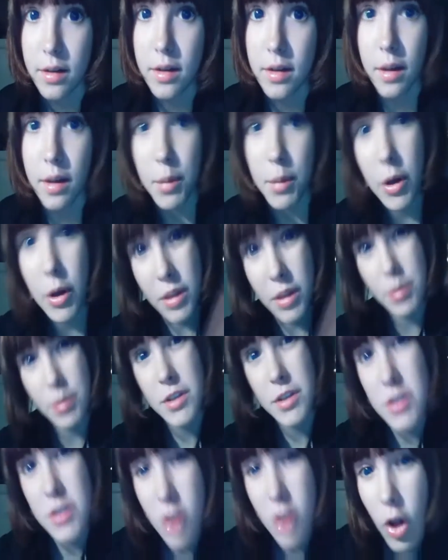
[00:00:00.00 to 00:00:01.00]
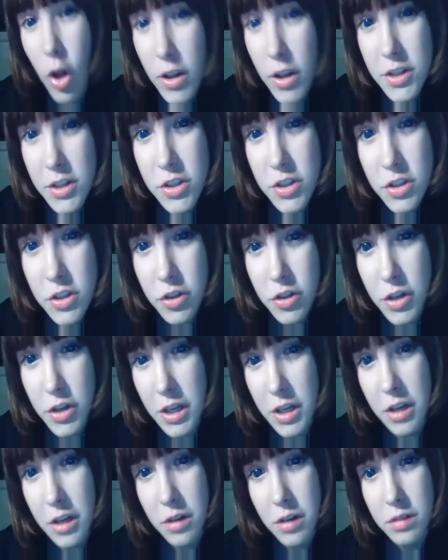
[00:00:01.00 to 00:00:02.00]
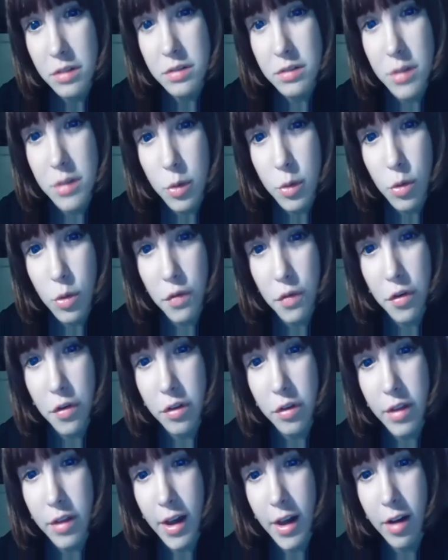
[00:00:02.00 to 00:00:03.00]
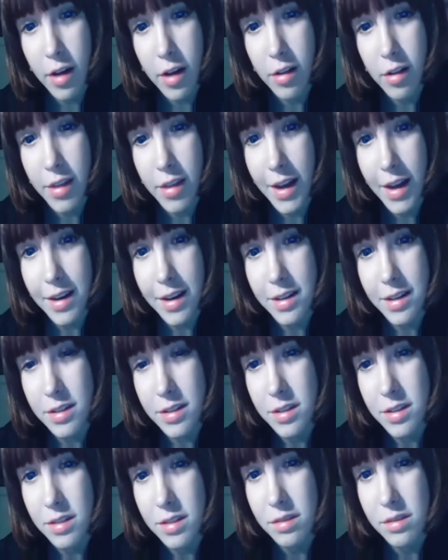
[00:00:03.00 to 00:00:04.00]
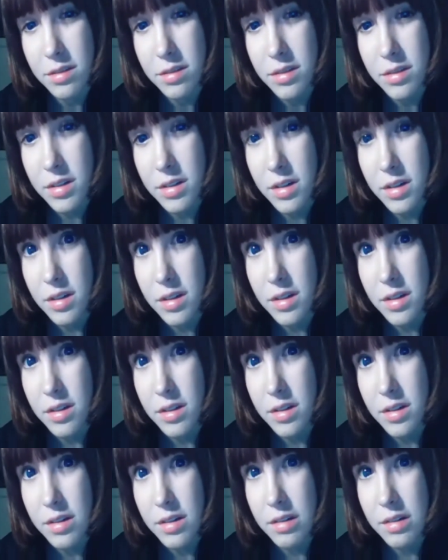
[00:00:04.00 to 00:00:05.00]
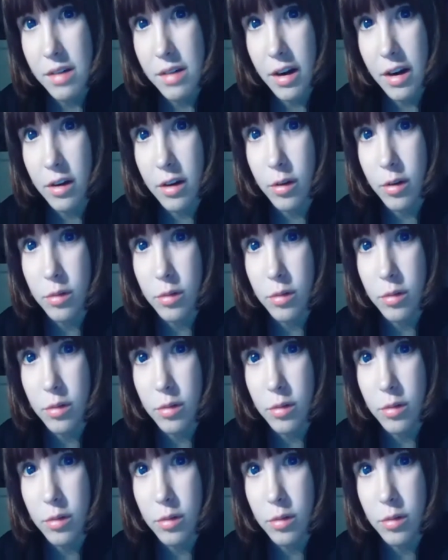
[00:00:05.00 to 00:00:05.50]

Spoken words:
Apparently I'm as tall as Snooki, whoever the hell that is. I don't know.